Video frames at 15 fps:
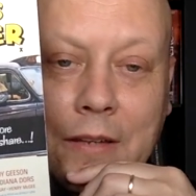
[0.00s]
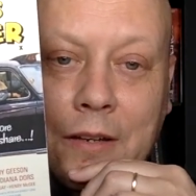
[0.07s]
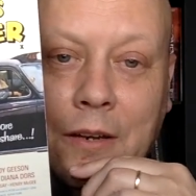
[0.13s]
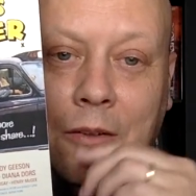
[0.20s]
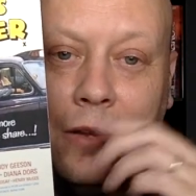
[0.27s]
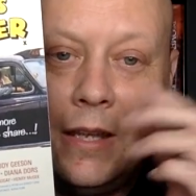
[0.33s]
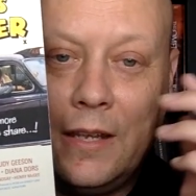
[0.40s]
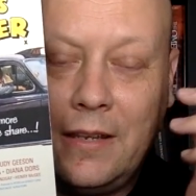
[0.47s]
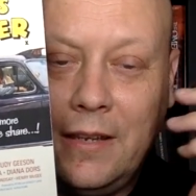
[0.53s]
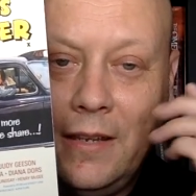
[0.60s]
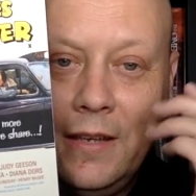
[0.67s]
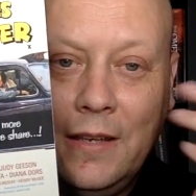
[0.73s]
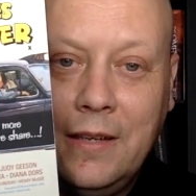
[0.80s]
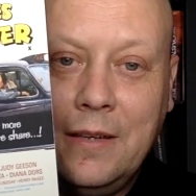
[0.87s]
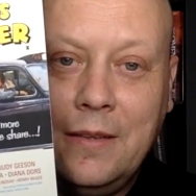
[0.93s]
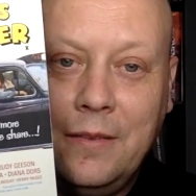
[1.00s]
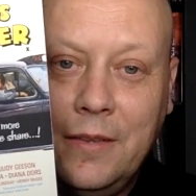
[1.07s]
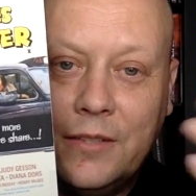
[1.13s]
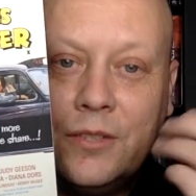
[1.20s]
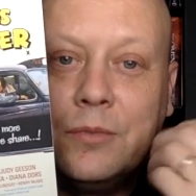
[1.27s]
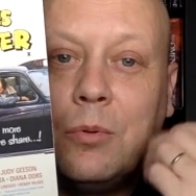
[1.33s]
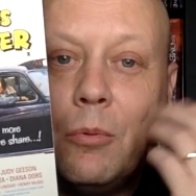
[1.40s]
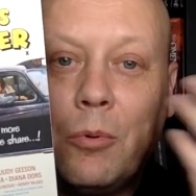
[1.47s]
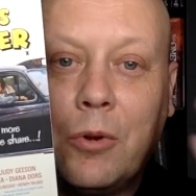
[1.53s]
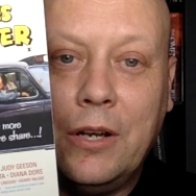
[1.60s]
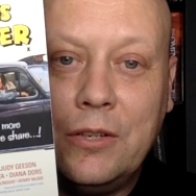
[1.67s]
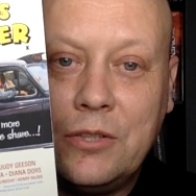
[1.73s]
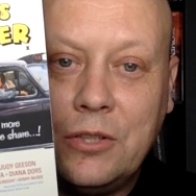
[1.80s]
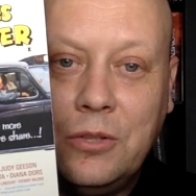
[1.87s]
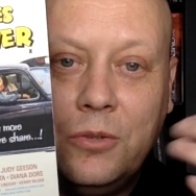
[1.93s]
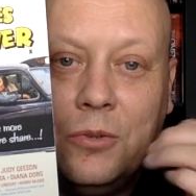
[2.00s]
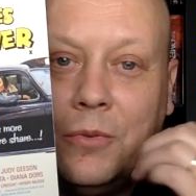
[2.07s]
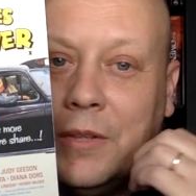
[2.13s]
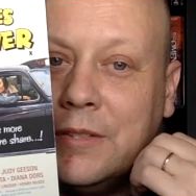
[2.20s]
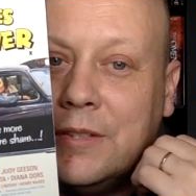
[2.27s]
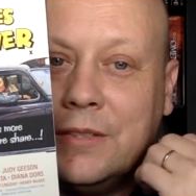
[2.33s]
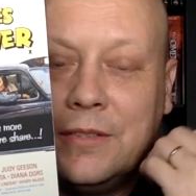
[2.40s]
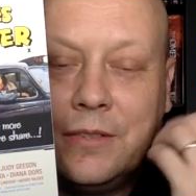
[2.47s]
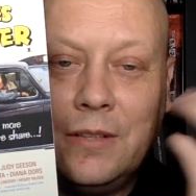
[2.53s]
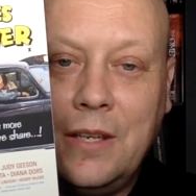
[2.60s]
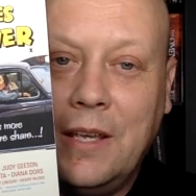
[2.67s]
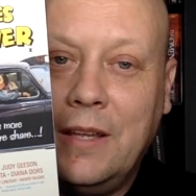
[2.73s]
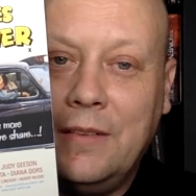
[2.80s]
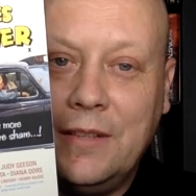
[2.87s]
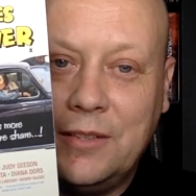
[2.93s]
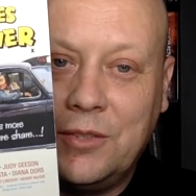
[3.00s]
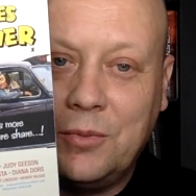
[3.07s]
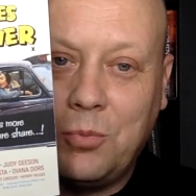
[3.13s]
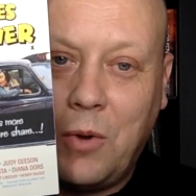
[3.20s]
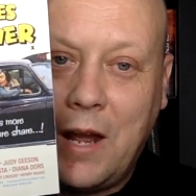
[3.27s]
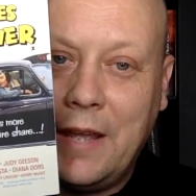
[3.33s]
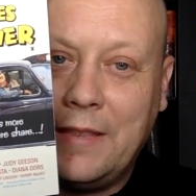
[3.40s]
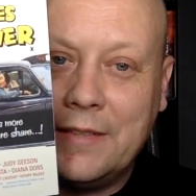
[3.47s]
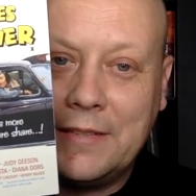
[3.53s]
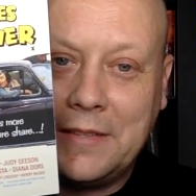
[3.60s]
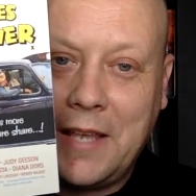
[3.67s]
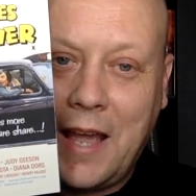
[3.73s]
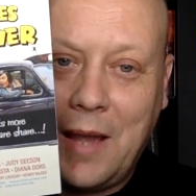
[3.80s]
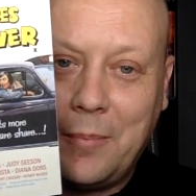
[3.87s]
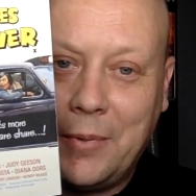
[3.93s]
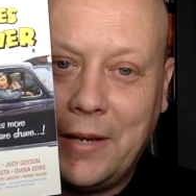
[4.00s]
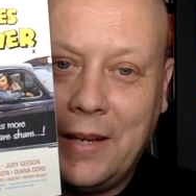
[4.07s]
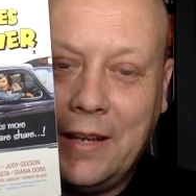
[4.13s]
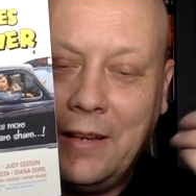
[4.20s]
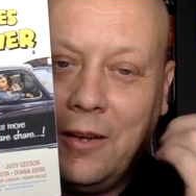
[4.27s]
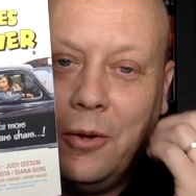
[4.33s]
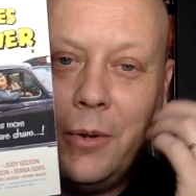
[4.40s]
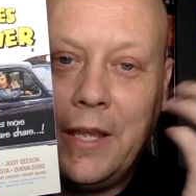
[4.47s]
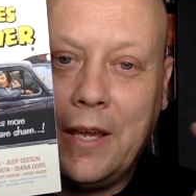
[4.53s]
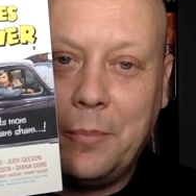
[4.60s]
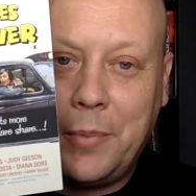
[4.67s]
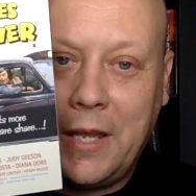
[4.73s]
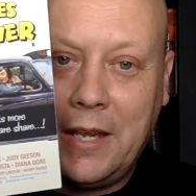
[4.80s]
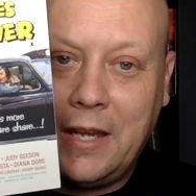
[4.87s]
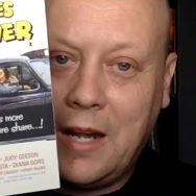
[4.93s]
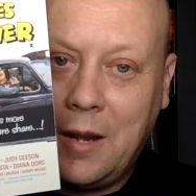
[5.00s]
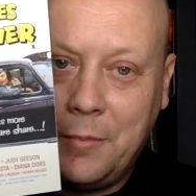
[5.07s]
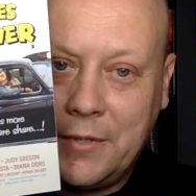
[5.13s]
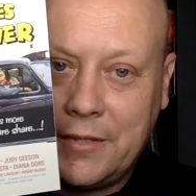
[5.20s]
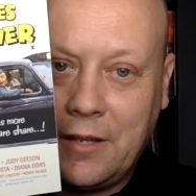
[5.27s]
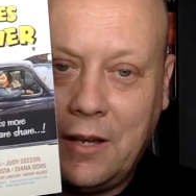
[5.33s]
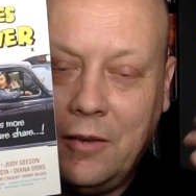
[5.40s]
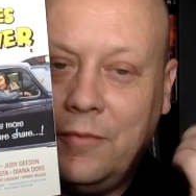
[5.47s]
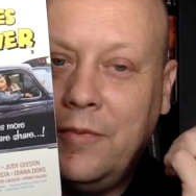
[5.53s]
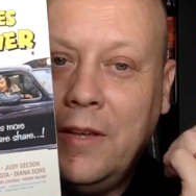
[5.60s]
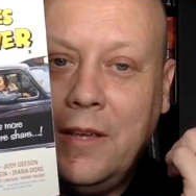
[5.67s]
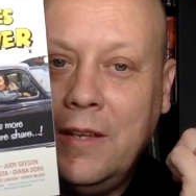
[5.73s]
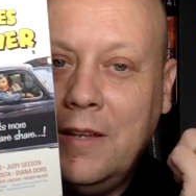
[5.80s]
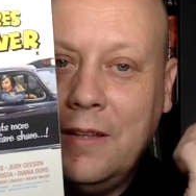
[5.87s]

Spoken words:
You know, like, this is what to do. This is why this is happening. Oh, he got paint on himself.